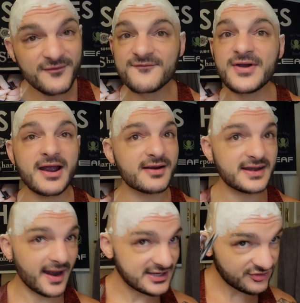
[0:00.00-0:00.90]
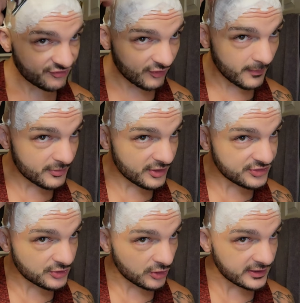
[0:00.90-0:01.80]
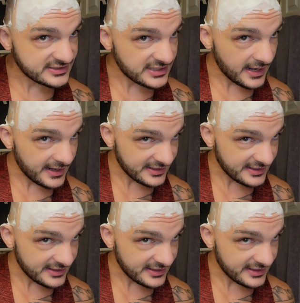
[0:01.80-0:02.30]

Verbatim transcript: very nice from the 30s. It